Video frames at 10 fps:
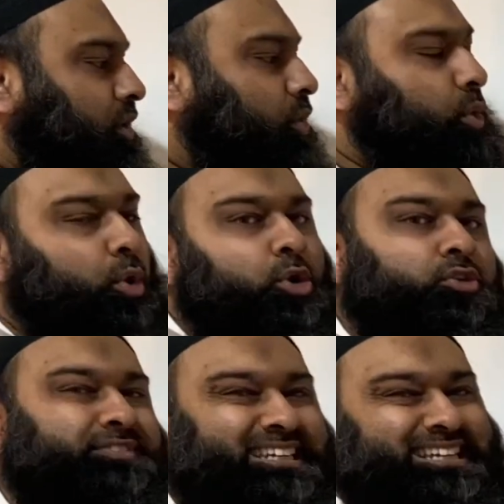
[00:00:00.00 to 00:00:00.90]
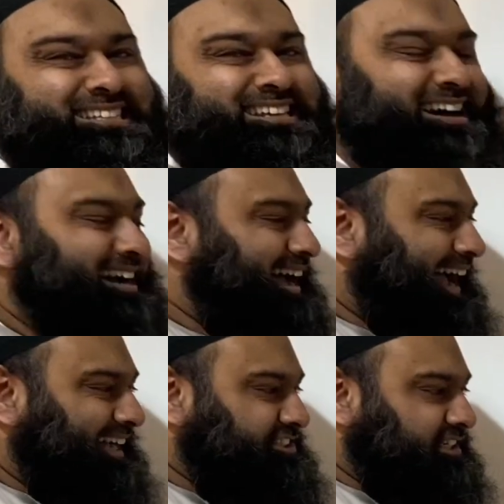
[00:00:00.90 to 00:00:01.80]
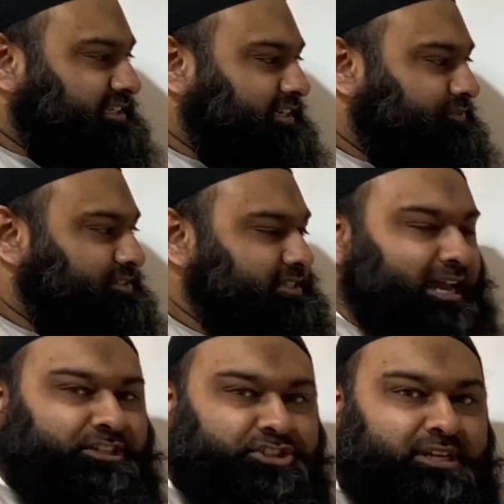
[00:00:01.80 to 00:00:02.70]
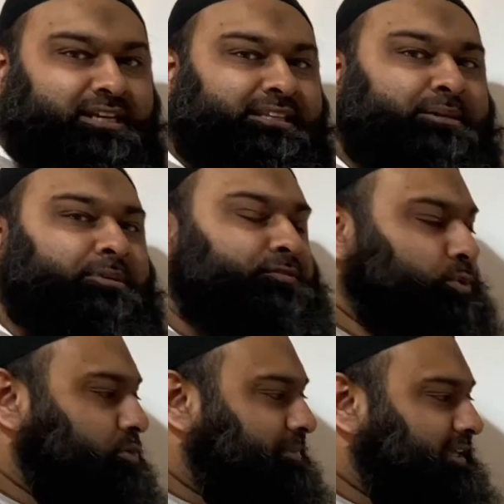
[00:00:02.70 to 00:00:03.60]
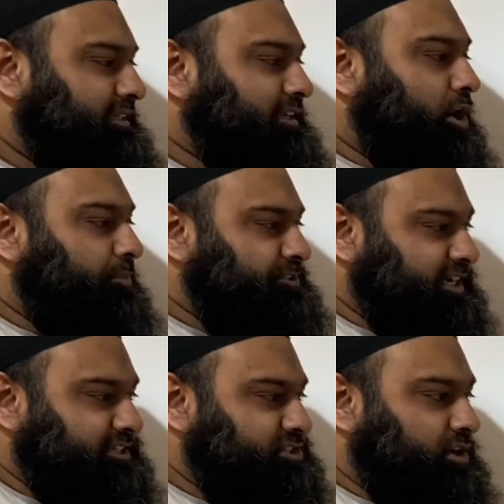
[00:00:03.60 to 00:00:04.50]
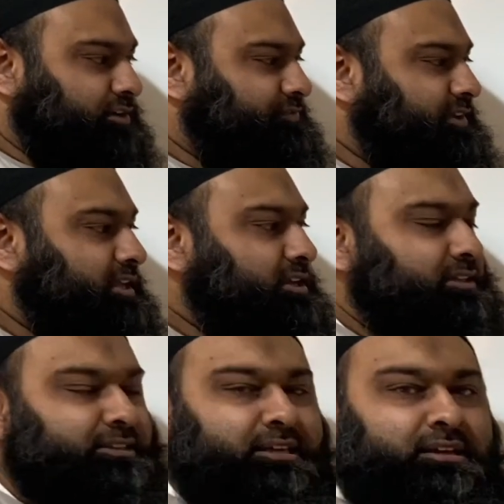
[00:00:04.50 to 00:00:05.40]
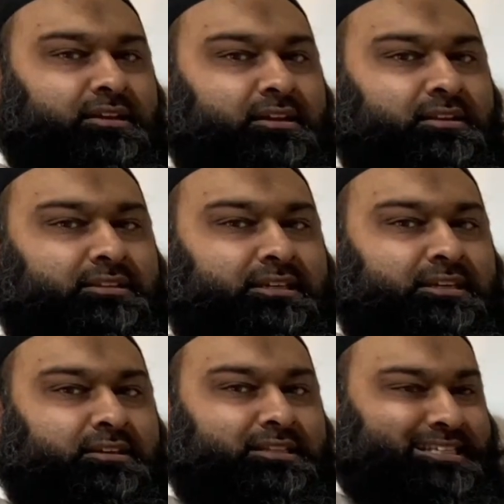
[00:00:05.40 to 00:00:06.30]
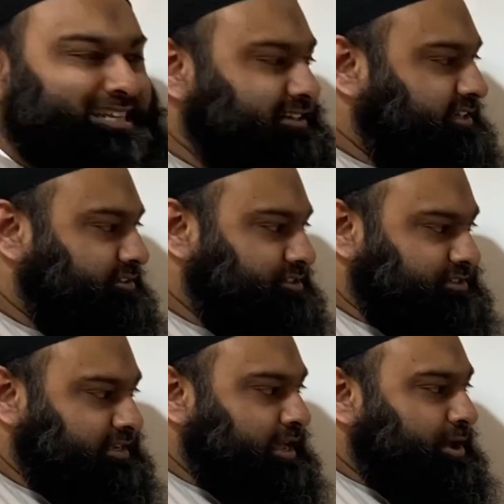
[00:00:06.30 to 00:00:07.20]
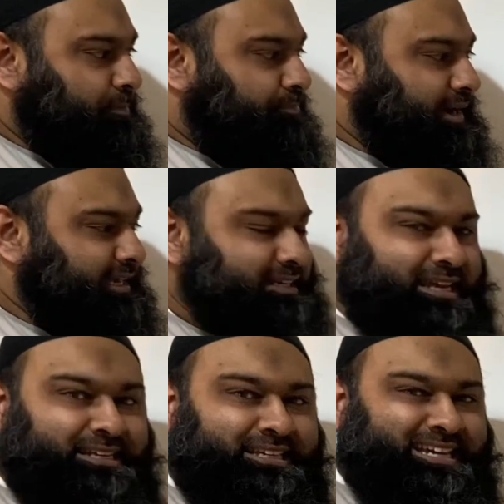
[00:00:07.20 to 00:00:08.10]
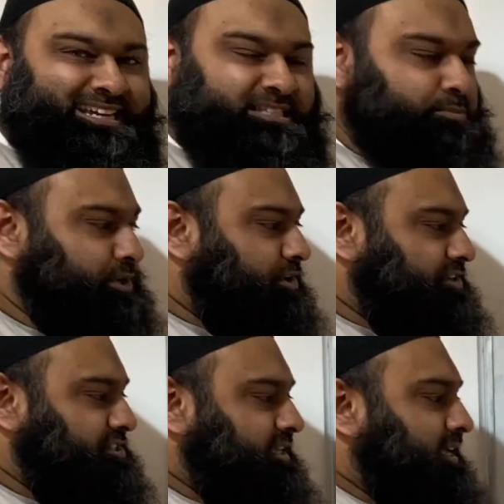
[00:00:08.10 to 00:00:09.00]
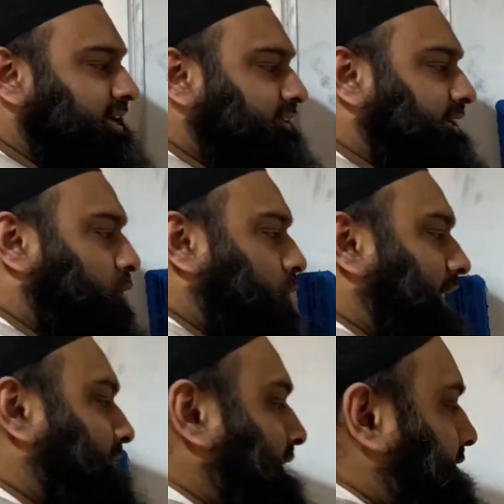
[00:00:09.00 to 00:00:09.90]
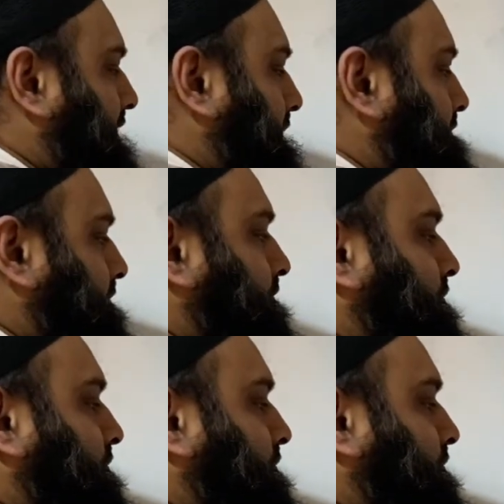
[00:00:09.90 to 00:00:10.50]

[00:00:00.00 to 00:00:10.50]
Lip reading: All of these are adjectives. Actually, they're maf'ul bihi, the objects of the sentence. But in any case, because they all have alif lam